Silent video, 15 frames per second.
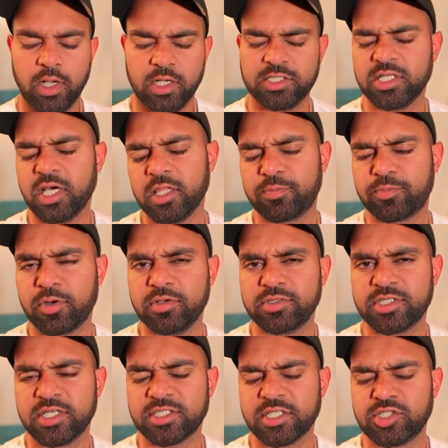I started the
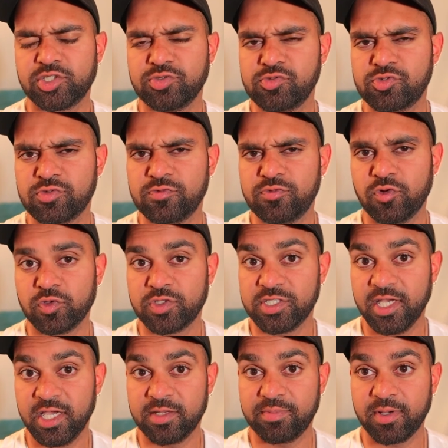process at
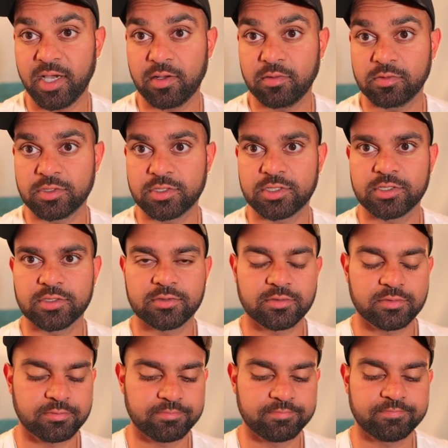248 pounds,
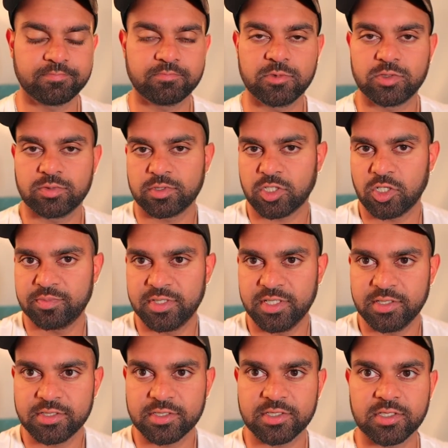which was
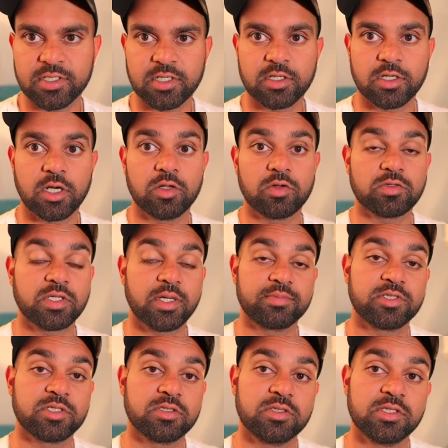obese. I looked
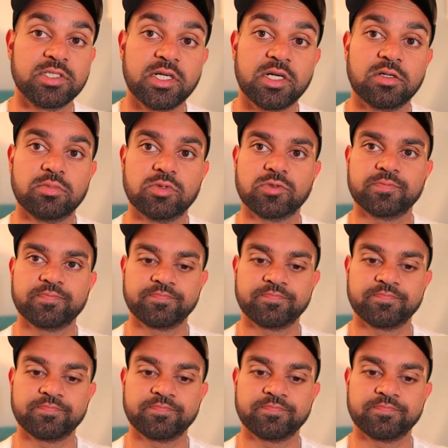absolutely terrible.